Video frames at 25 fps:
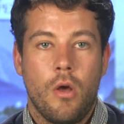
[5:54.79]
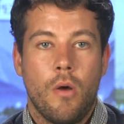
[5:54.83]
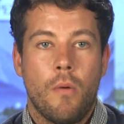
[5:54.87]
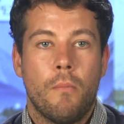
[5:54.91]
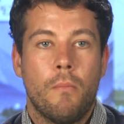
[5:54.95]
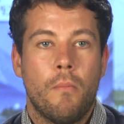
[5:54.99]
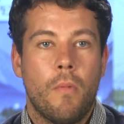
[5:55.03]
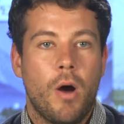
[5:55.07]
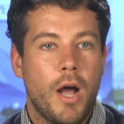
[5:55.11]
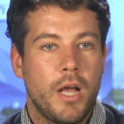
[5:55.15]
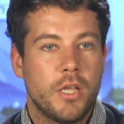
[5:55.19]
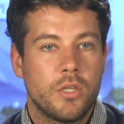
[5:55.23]

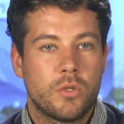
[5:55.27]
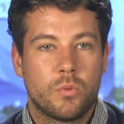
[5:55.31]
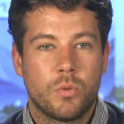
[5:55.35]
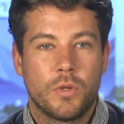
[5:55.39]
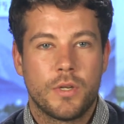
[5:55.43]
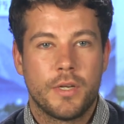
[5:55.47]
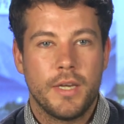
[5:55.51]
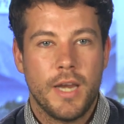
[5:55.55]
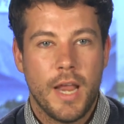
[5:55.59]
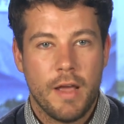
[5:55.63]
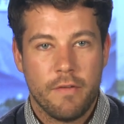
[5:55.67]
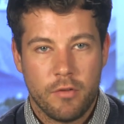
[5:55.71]
Mines
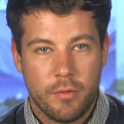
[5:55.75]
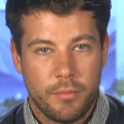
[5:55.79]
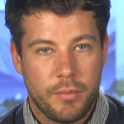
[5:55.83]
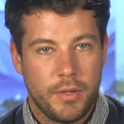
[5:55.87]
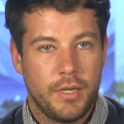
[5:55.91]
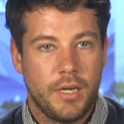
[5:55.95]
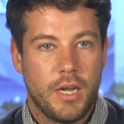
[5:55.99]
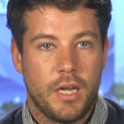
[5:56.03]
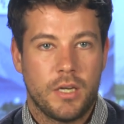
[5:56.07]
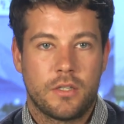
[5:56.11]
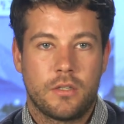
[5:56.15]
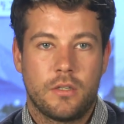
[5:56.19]
would never be
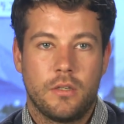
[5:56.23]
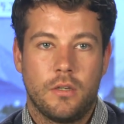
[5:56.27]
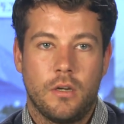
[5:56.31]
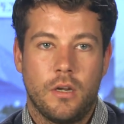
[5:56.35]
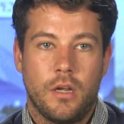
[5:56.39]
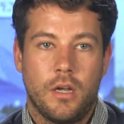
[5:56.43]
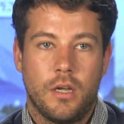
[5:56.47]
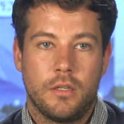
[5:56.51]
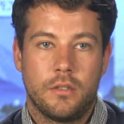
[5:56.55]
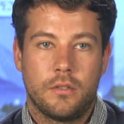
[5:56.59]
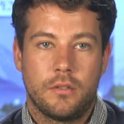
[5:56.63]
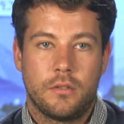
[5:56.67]

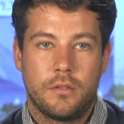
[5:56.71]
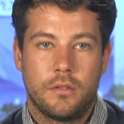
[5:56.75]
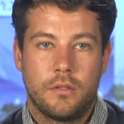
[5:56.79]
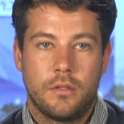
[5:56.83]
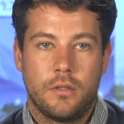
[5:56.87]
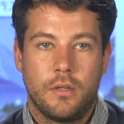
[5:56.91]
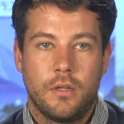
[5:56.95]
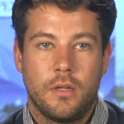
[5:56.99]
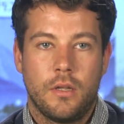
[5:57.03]
nationalized.